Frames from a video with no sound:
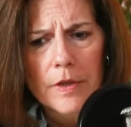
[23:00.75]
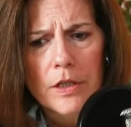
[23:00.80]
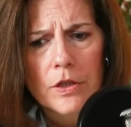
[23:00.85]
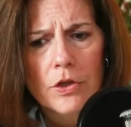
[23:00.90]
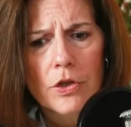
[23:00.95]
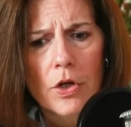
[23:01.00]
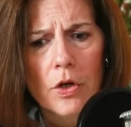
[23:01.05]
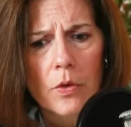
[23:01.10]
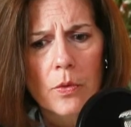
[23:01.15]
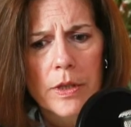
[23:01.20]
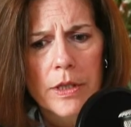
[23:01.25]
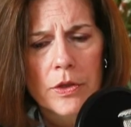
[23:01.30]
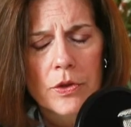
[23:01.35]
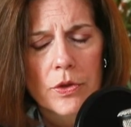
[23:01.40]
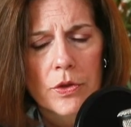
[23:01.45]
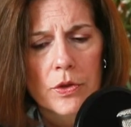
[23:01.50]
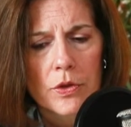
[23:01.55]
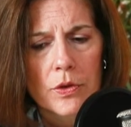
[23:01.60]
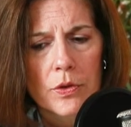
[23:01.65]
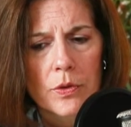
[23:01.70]
going
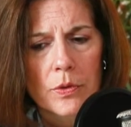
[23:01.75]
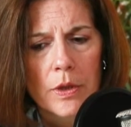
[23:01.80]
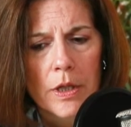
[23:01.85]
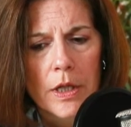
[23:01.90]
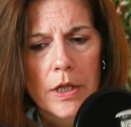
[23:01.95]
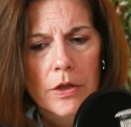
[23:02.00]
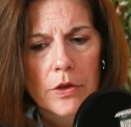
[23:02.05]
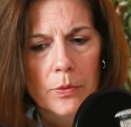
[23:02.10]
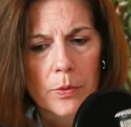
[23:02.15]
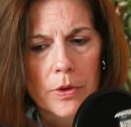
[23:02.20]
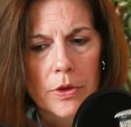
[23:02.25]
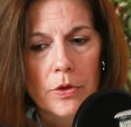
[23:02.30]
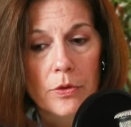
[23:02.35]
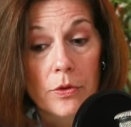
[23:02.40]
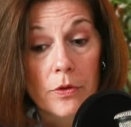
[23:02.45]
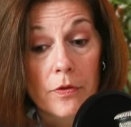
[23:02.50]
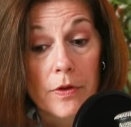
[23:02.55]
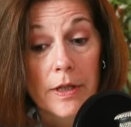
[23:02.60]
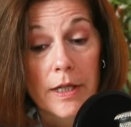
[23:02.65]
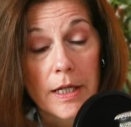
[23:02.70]
to the
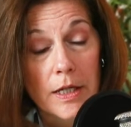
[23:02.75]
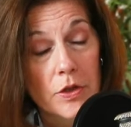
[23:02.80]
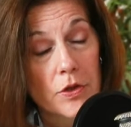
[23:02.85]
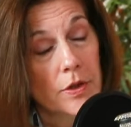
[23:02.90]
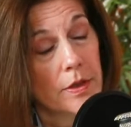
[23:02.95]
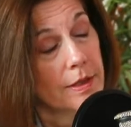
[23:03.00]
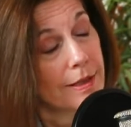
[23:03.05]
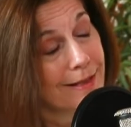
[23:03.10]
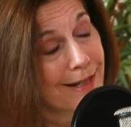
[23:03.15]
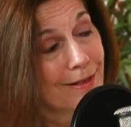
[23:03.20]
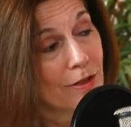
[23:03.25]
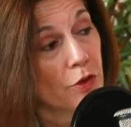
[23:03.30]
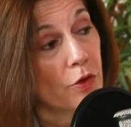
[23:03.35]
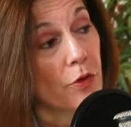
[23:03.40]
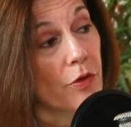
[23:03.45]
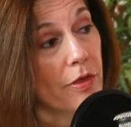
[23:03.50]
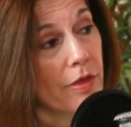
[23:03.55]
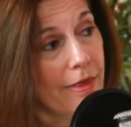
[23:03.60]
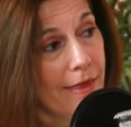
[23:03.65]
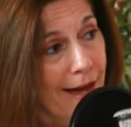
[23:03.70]
reunification center
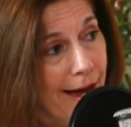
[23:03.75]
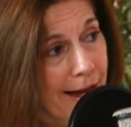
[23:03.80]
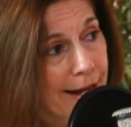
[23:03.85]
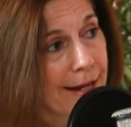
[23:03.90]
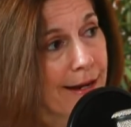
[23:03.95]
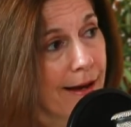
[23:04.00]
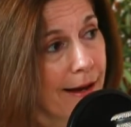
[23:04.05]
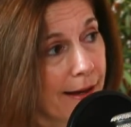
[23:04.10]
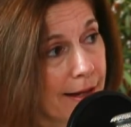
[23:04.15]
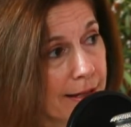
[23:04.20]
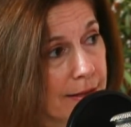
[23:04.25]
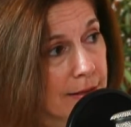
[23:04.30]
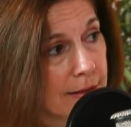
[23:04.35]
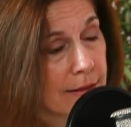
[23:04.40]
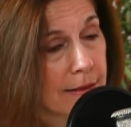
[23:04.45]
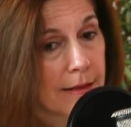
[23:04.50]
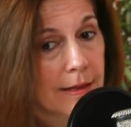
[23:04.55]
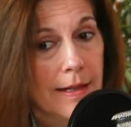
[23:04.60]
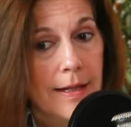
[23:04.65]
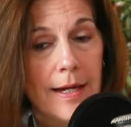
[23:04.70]
that night,
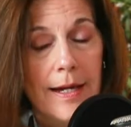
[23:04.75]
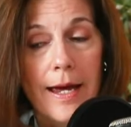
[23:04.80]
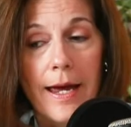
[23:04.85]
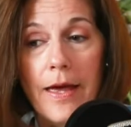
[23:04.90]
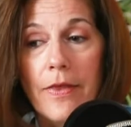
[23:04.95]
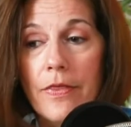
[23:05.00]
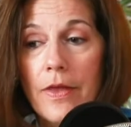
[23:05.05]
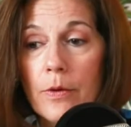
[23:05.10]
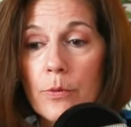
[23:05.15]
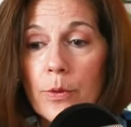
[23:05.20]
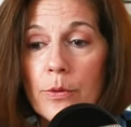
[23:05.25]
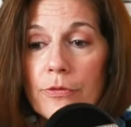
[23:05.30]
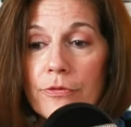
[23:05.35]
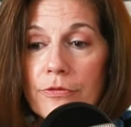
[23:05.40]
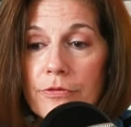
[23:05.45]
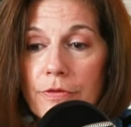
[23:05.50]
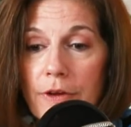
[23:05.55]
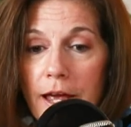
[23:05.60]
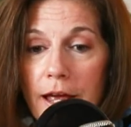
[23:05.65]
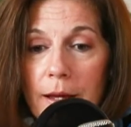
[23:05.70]
and there were
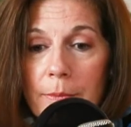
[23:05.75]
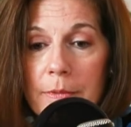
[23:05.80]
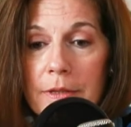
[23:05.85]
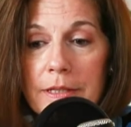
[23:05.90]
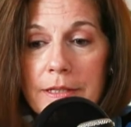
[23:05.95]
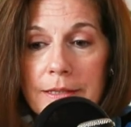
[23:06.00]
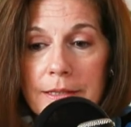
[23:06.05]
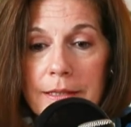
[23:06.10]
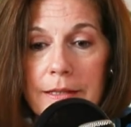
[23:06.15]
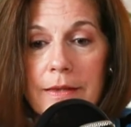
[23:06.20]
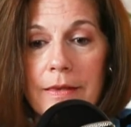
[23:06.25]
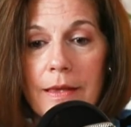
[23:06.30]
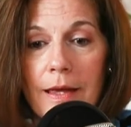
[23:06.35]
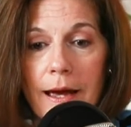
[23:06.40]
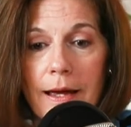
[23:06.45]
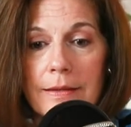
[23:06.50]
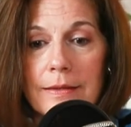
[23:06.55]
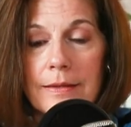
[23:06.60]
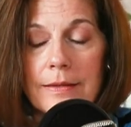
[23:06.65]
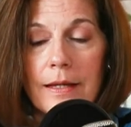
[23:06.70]
families in
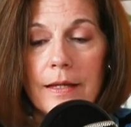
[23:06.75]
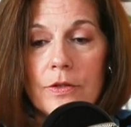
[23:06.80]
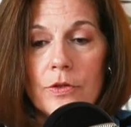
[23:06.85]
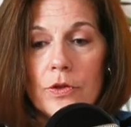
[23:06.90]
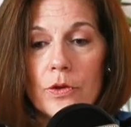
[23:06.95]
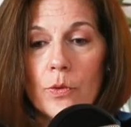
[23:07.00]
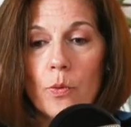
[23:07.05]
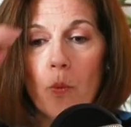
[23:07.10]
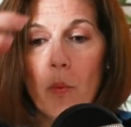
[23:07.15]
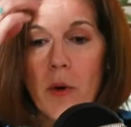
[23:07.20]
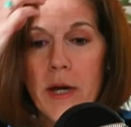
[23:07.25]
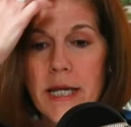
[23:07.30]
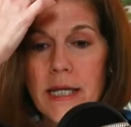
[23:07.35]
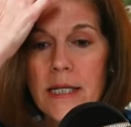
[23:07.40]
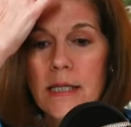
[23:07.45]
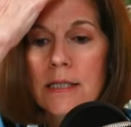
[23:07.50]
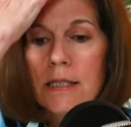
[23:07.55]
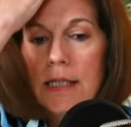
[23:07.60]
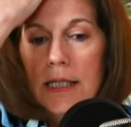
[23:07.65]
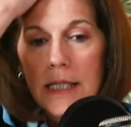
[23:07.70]
that center
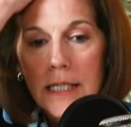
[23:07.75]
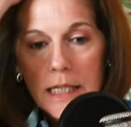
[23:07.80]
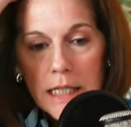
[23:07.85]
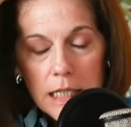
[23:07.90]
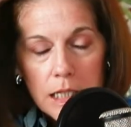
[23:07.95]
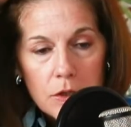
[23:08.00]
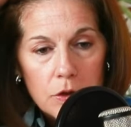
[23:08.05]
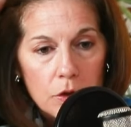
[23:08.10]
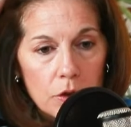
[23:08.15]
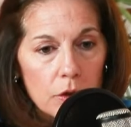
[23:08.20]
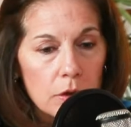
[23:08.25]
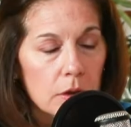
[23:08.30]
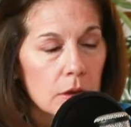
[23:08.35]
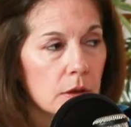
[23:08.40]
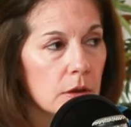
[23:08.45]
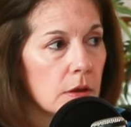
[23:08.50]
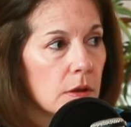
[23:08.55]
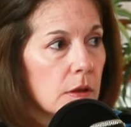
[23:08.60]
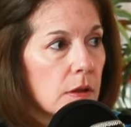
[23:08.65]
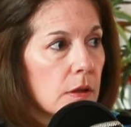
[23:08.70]
waiting to hear
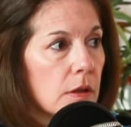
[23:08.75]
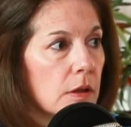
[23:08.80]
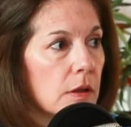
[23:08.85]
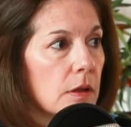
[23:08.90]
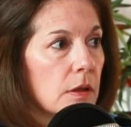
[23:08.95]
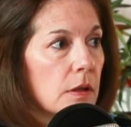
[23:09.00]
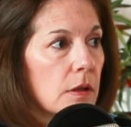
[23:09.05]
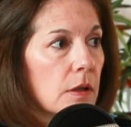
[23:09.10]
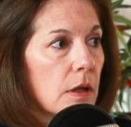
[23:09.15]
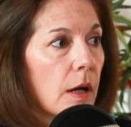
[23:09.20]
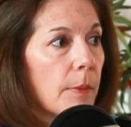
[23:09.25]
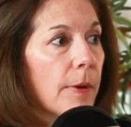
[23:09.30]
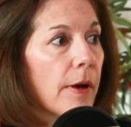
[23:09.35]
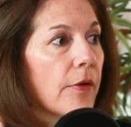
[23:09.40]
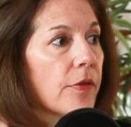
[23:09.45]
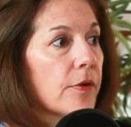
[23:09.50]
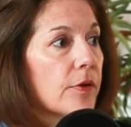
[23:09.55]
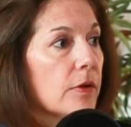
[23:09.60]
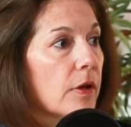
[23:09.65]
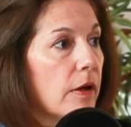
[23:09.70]

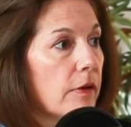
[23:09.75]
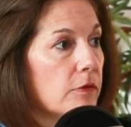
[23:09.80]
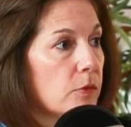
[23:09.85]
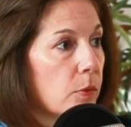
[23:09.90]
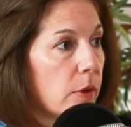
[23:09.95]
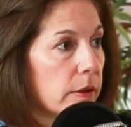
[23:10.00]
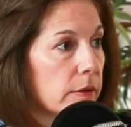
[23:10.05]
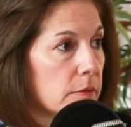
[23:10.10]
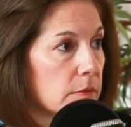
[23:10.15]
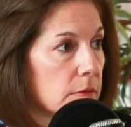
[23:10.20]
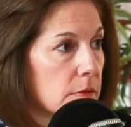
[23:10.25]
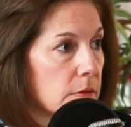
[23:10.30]
about their loved one